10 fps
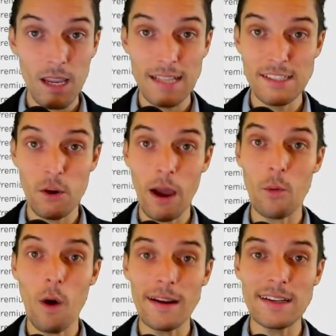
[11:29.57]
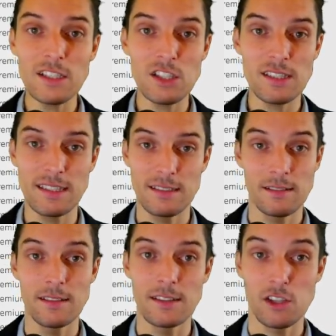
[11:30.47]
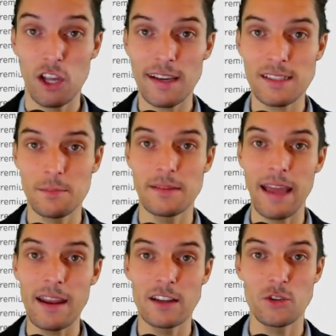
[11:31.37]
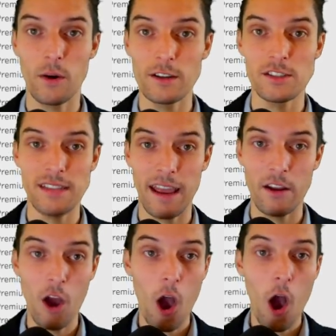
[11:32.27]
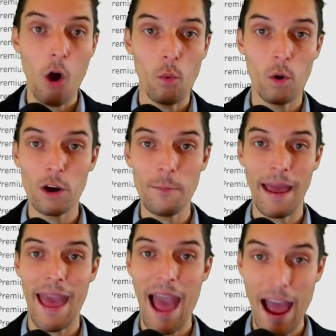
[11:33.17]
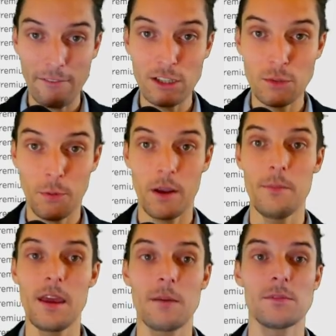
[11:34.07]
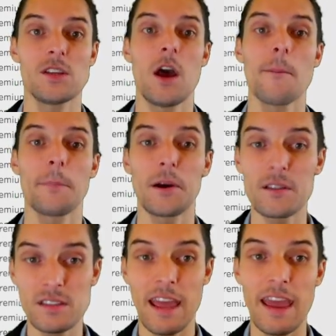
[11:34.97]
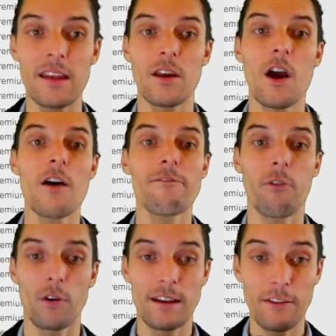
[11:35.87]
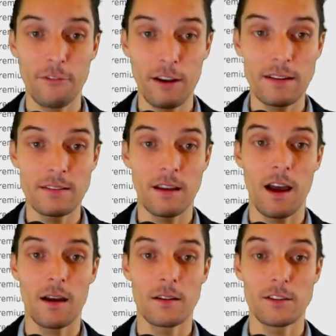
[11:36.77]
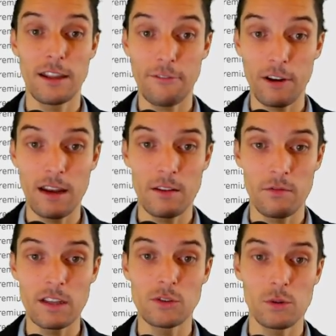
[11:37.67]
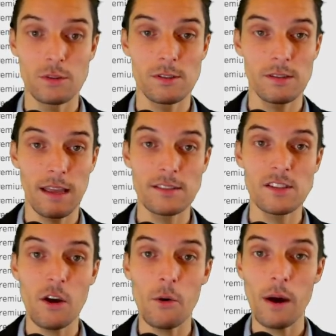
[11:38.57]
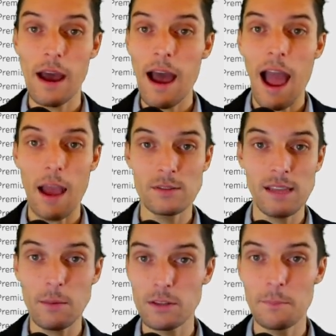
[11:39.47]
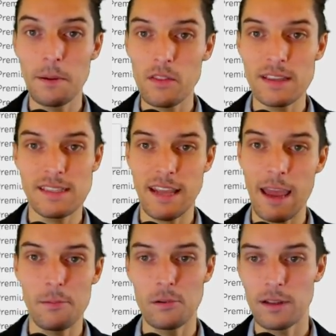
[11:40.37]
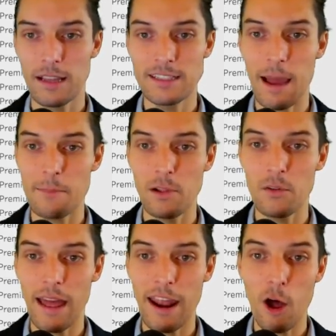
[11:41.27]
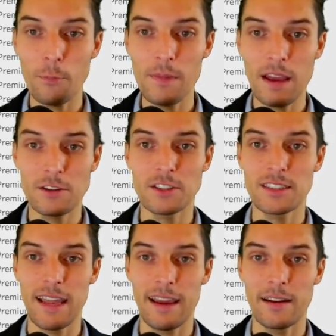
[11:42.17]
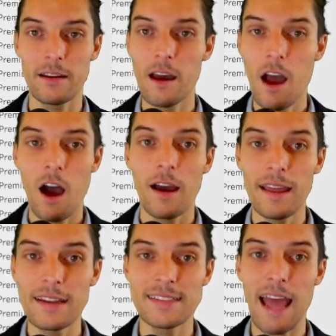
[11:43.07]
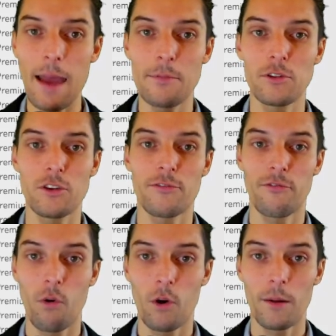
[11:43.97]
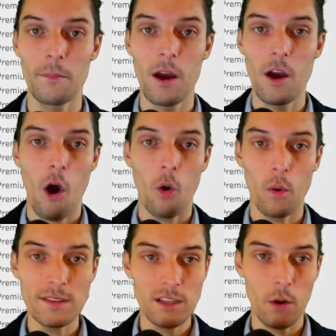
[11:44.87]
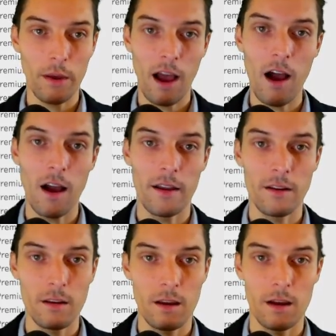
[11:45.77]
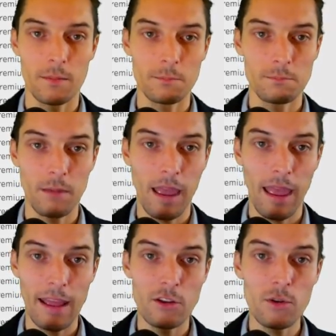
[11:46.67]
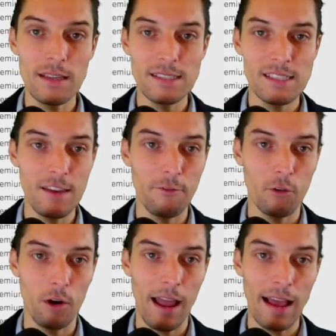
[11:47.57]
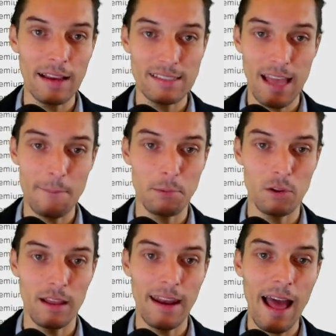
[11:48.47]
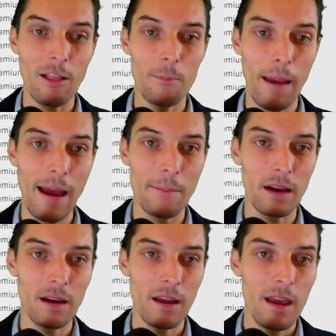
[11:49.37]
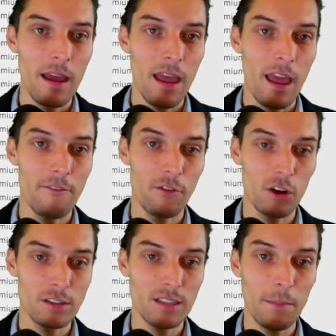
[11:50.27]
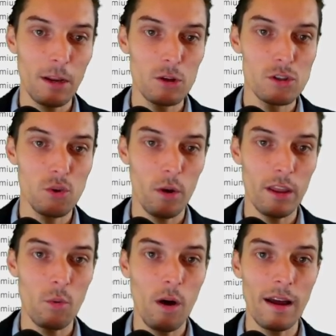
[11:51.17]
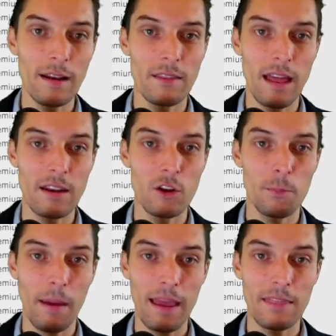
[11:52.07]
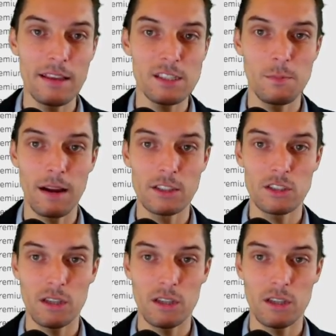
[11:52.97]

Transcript: And so I wanted to just look at some data to understand what are my average premiums per state for different individuals. And so I was able to build this table in Tableau that helped me understand in a tabular form what's going on. And you can see, for example, in Alabama, if you're somebody who's 21, then you're paying this much.